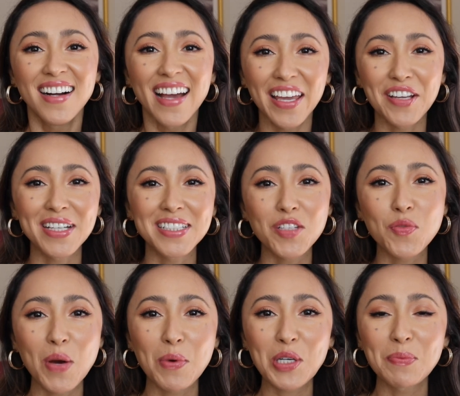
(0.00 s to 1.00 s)
Hey you guys, it's
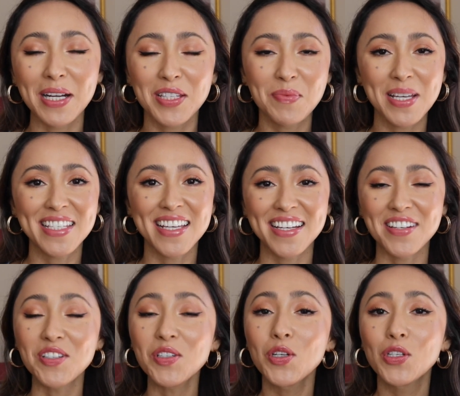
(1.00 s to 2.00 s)
Rita. Welcome back to my
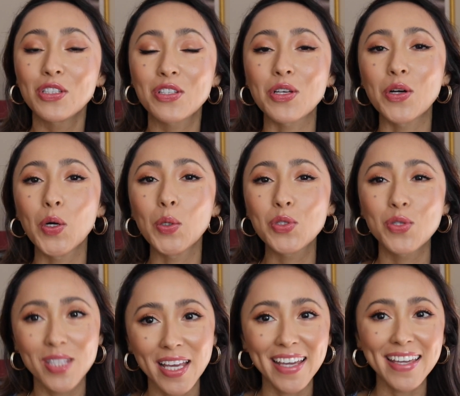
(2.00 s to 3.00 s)
channel. So
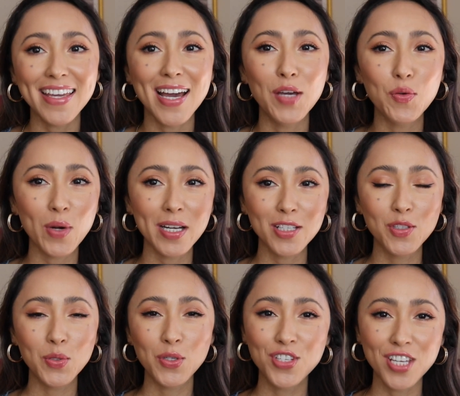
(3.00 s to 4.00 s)
today I wanted
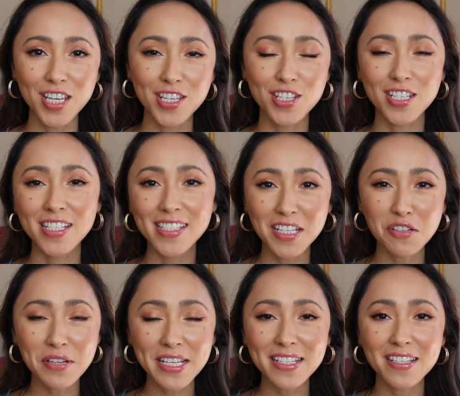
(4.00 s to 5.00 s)
to change
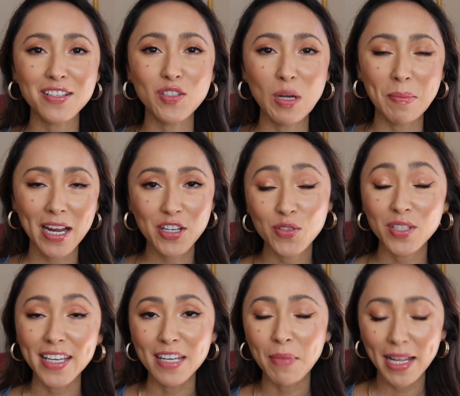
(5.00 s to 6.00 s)
sceneries, so I'm actually
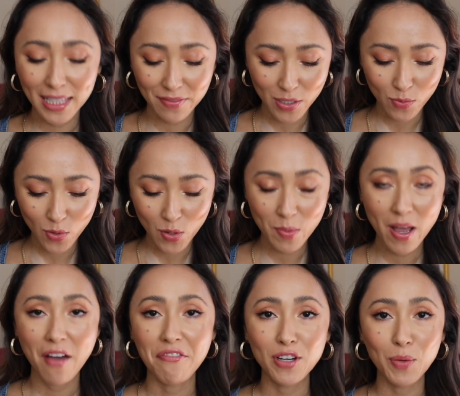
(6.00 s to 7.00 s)
in my living room
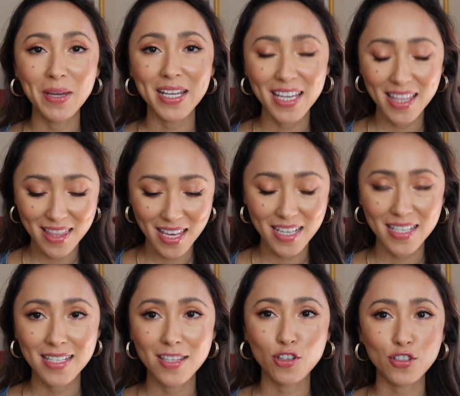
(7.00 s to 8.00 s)
filming
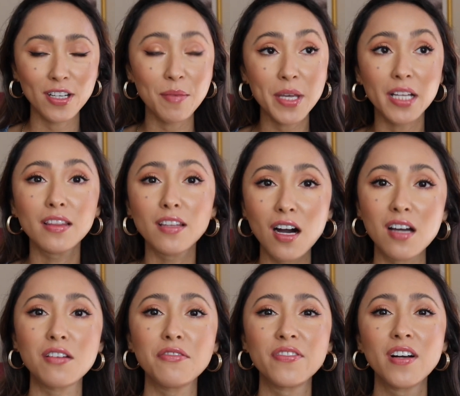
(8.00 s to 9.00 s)
this. There's gonna be a lot
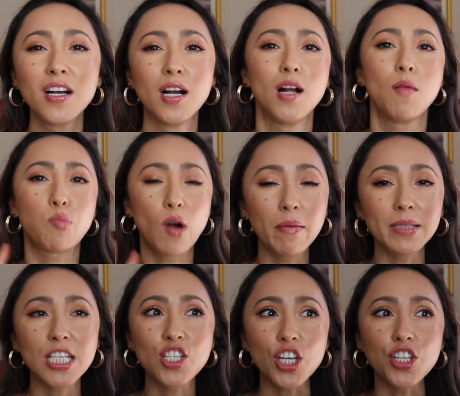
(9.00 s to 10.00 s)
of
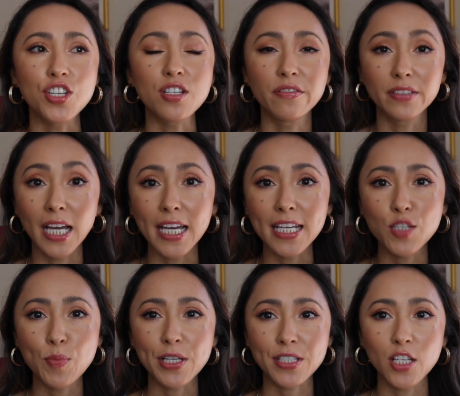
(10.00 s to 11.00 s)
probably changing of lights
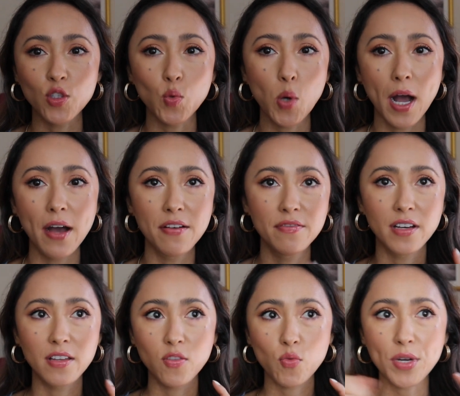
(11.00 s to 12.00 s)
because I do
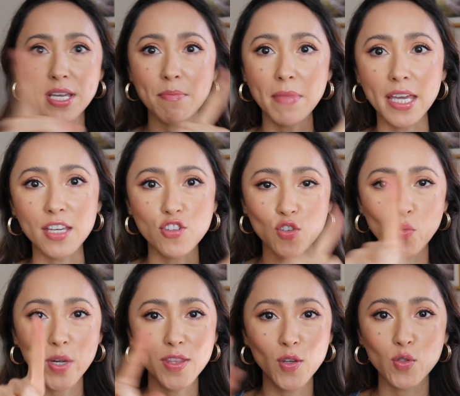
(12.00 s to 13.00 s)
have three major
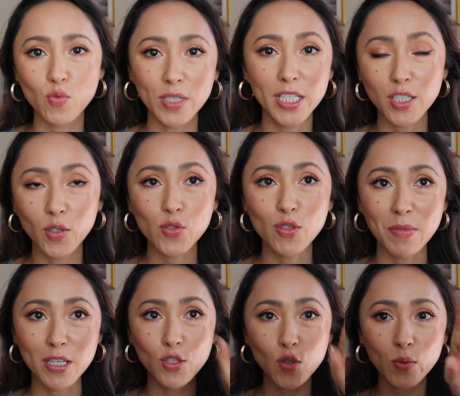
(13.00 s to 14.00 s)
windows really close to me,
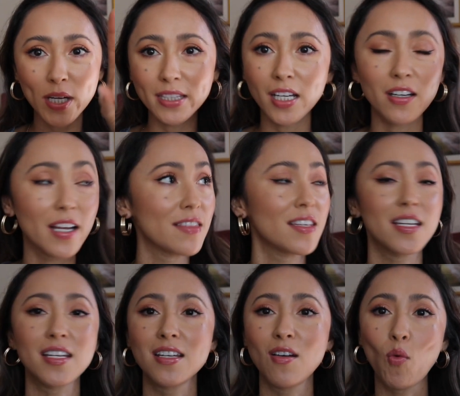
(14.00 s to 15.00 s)
two right there and
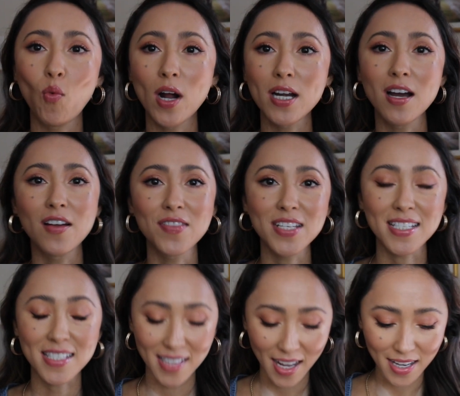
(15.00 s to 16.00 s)
then one on this
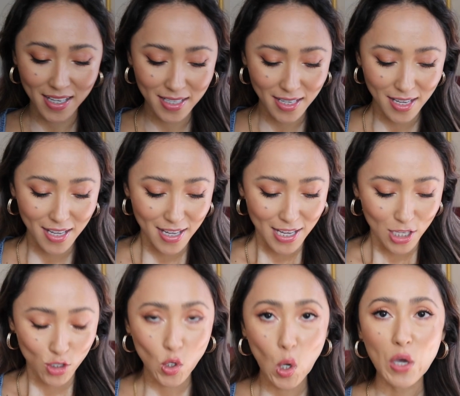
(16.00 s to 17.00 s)
side.
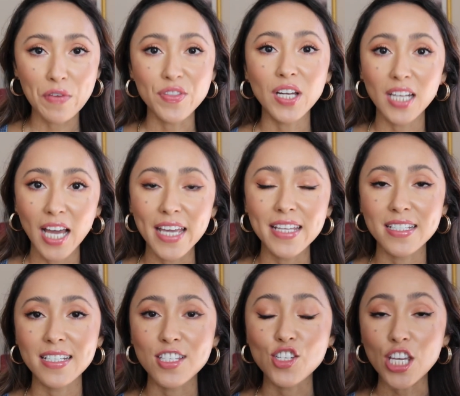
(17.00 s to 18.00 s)
So if the light
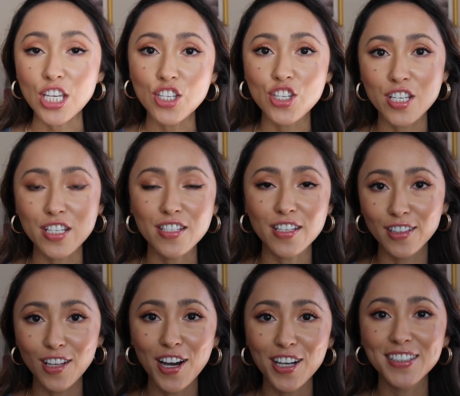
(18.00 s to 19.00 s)
changes a
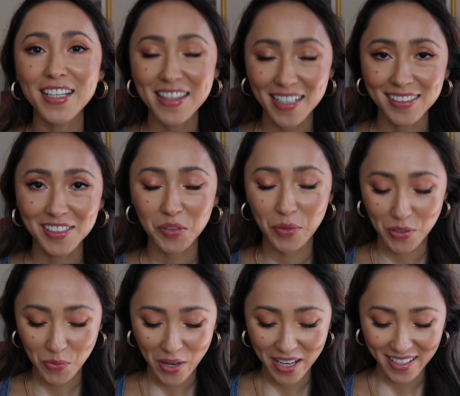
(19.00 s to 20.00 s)
lot, that's the
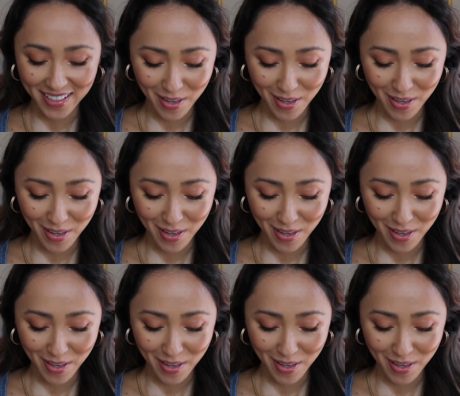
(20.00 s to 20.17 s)
reason why.